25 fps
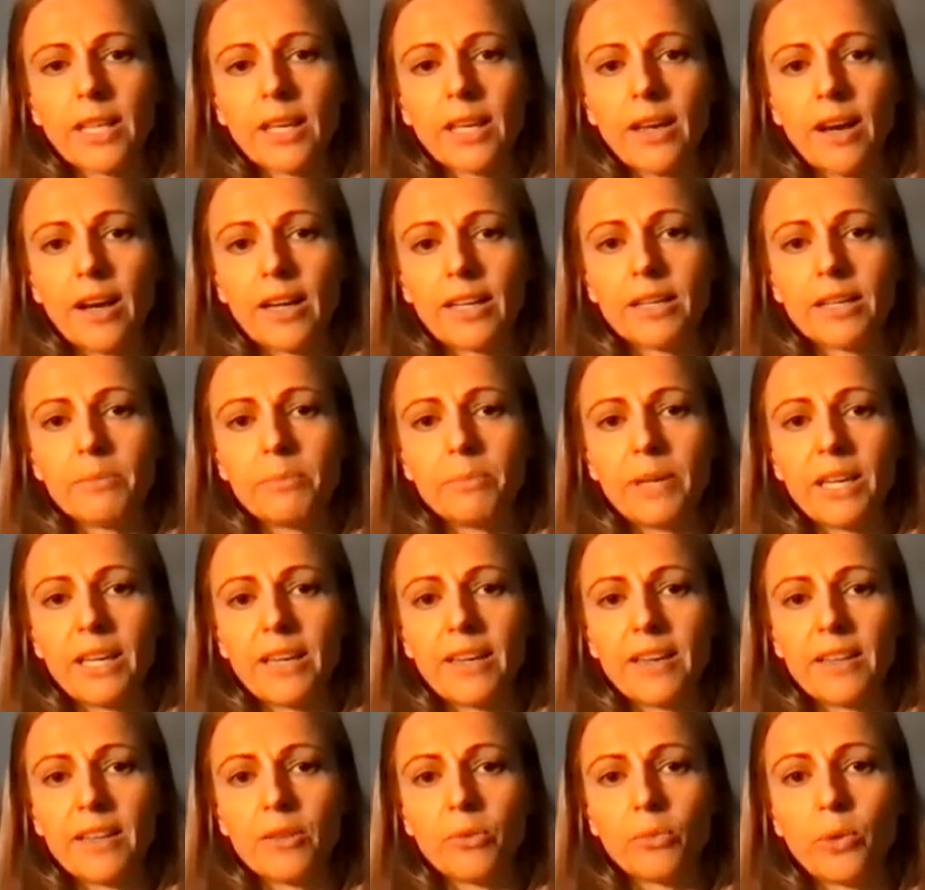I
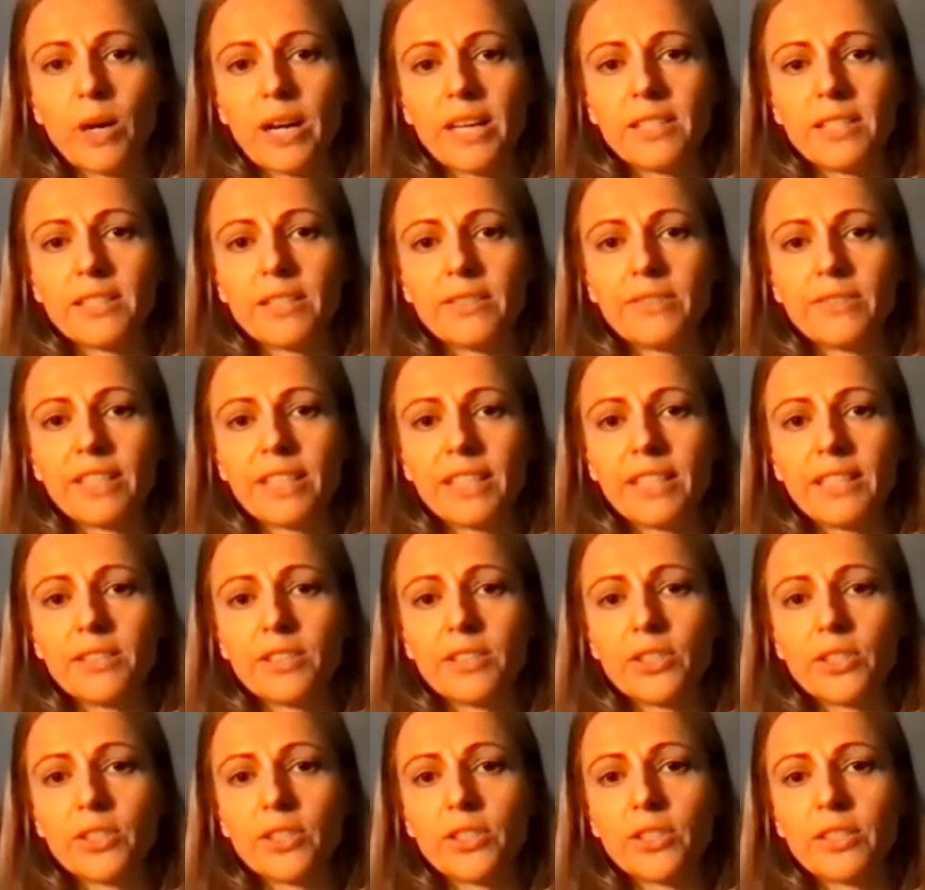compare the weight of
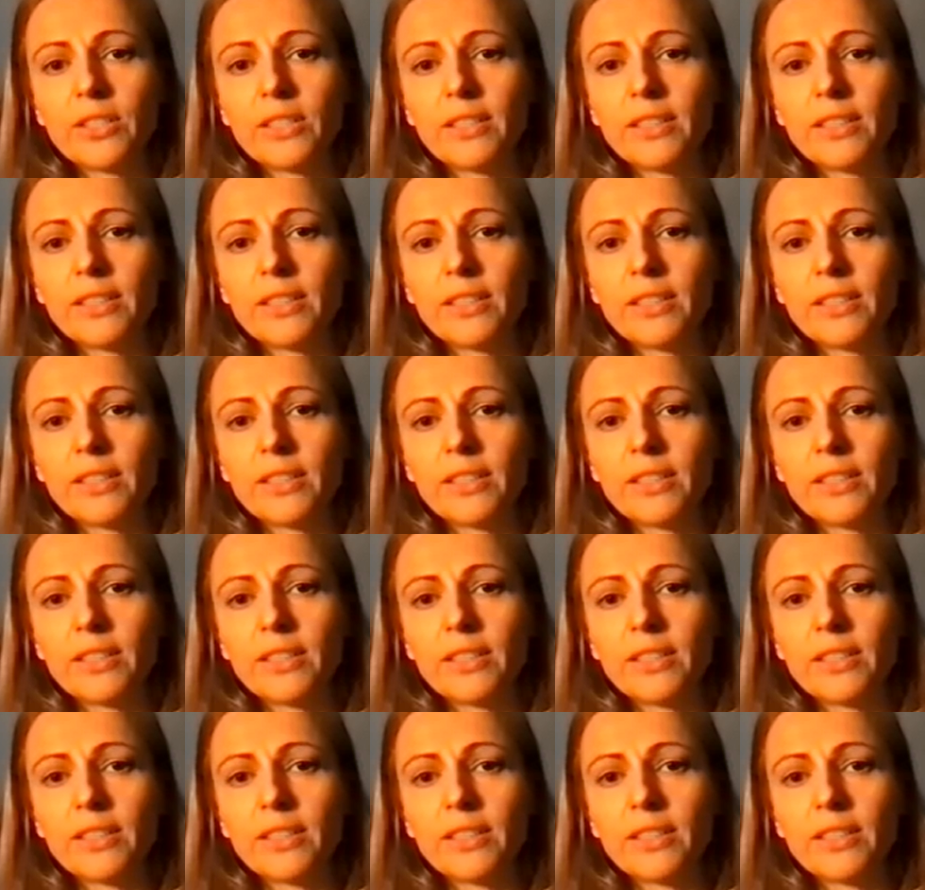each,